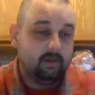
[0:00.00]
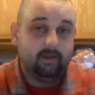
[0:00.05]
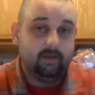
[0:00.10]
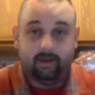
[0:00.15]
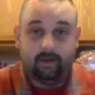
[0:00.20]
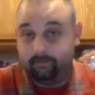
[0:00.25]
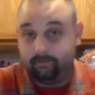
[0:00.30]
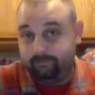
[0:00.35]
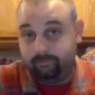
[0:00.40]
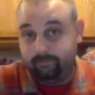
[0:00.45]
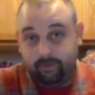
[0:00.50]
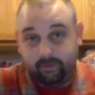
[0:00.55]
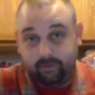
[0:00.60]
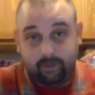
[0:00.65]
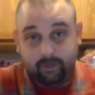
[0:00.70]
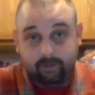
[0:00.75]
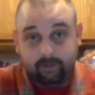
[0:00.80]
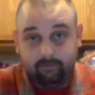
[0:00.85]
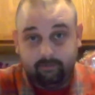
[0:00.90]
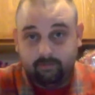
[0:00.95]
Now,
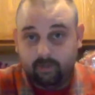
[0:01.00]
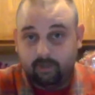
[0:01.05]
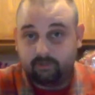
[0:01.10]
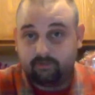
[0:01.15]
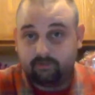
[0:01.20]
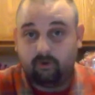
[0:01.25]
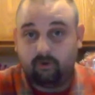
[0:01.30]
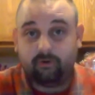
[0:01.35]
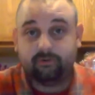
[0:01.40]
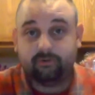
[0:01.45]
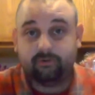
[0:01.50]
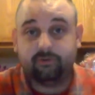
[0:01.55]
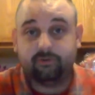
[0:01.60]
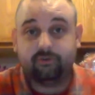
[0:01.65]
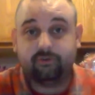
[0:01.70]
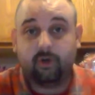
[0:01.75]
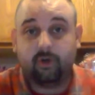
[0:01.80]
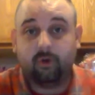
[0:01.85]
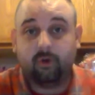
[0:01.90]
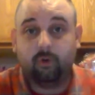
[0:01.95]
really, as long as there's
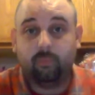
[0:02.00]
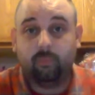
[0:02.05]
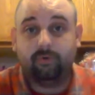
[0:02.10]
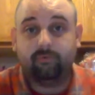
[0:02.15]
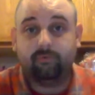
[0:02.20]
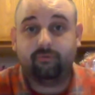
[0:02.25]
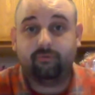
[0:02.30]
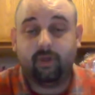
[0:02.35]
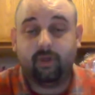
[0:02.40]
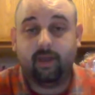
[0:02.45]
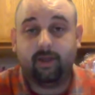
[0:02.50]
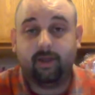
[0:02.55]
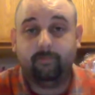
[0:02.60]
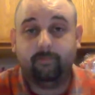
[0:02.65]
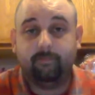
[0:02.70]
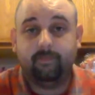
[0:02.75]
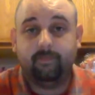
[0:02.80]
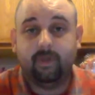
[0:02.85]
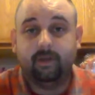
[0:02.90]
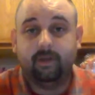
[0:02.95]
no open
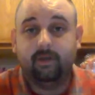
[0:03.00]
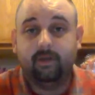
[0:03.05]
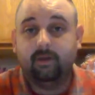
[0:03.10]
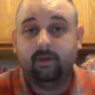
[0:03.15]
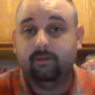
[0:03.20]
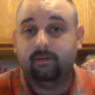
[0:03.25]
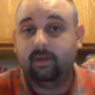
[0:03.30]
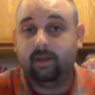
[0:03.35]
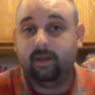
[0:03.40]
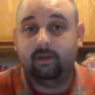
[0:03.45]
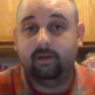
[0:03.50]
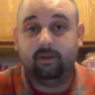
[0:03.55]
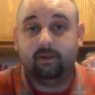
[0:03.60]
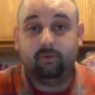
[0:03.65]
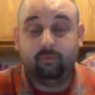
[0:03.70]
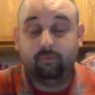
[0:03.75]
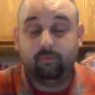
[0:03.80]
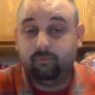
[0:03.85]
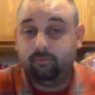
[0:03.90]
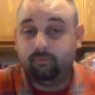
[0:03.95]
flame, then
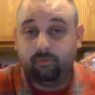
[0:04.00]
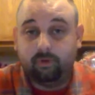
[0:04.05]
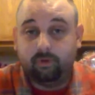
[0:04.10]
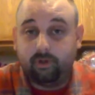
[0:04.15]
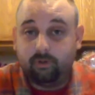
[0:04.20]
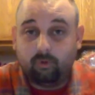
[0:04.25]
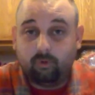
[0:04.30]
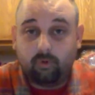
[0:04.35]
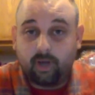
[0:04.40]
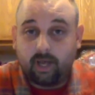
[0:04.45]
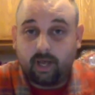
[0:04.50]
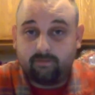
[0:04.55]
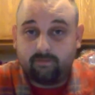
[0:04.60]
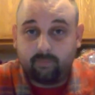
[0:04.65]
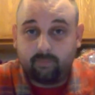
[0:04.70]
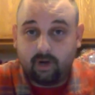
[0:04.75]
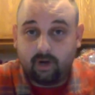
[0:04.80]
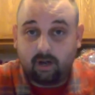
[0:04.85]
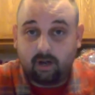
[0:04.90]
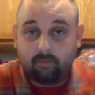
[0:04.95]
you really won't have a
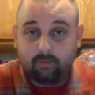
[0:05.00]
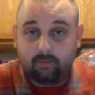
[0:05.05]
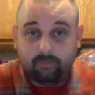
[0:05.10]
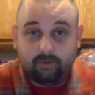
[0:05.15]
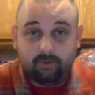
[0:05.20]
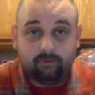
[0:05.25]
problem.